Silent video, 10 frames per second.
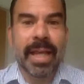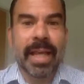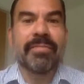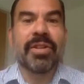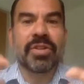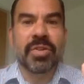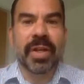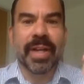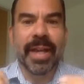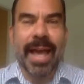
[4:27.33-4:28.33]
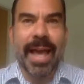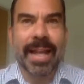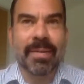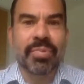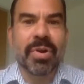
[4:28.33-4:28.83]
inventory
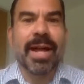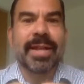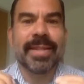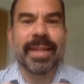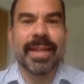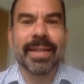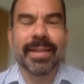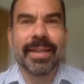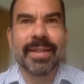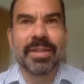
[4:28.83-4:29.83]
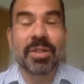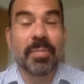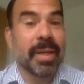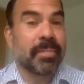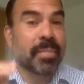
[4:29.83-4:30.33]
and pricing to
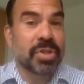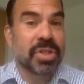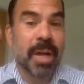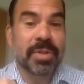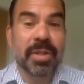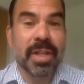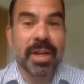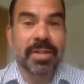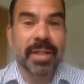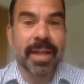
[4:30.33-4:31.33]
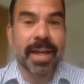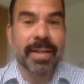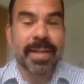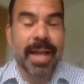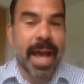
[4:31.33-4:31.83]
be pushed up to the
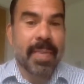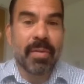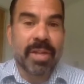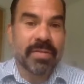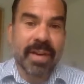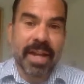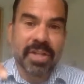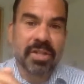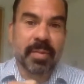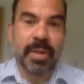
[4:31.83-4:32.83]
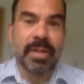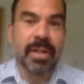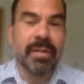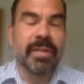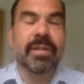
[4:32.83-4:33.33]
OTAs and then reservations to be
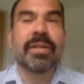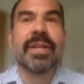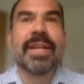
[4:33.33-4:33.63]
delivered.